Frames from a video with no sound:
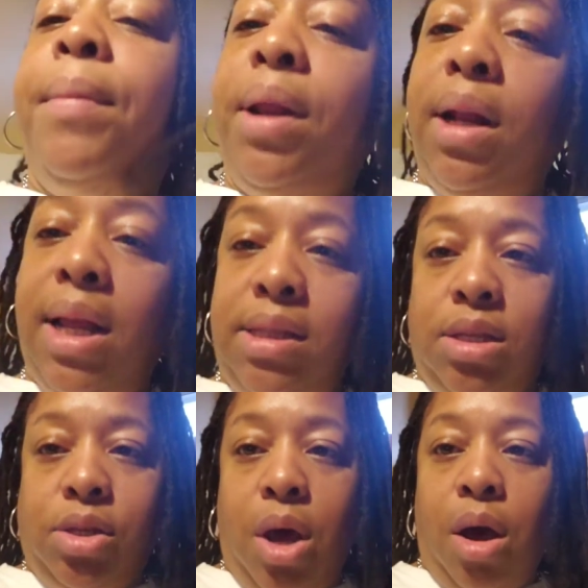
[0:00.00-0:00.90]
I'm going to let
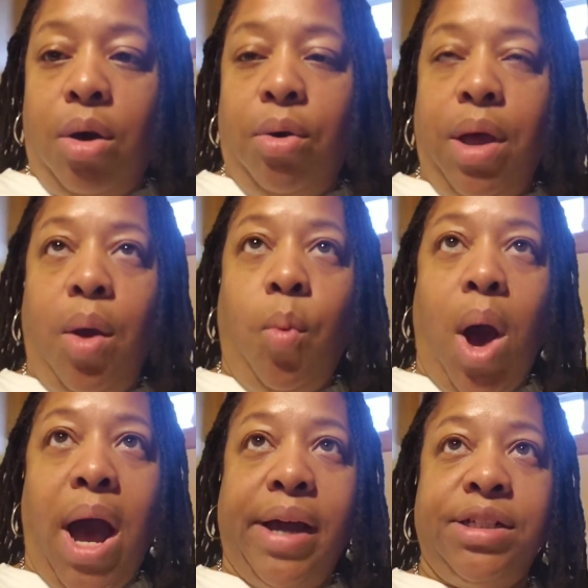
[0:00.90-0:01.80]
this go and
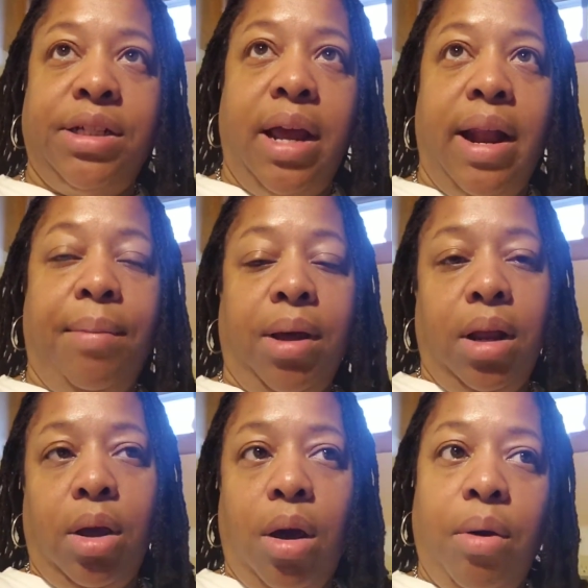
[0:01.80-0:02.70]
wash, and I'm going
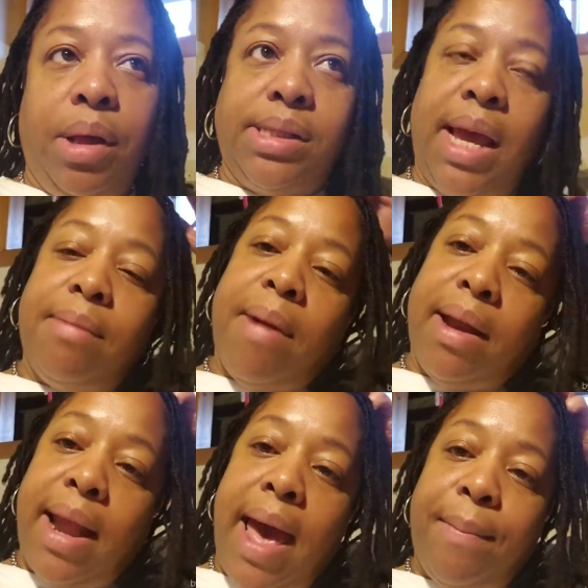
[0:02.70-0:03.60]
to go and take
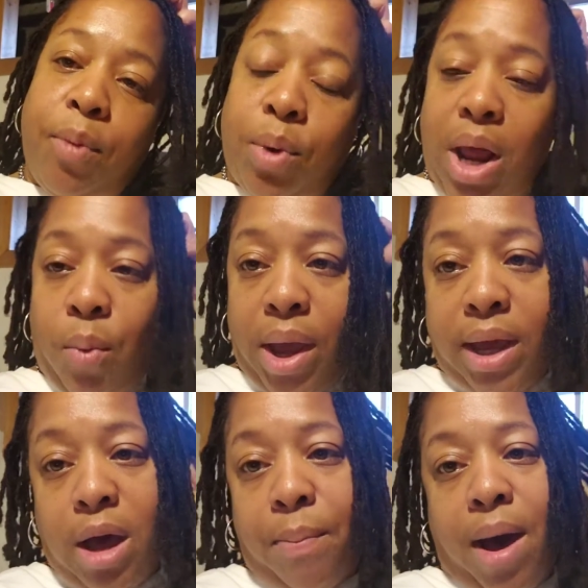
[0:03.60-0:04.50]
my nap. But when I
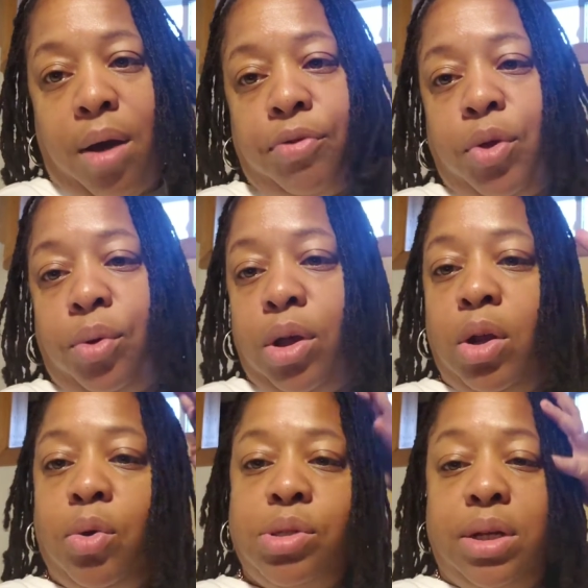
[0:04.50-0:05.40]
wake up, I'll throw the
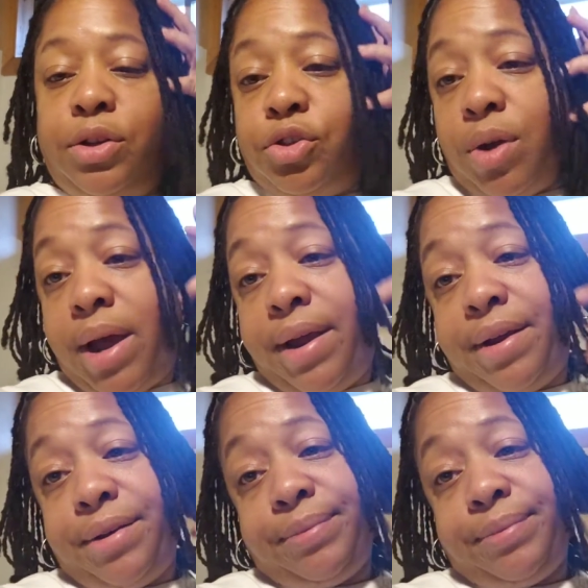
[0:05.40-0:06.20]
clothes in the dryer.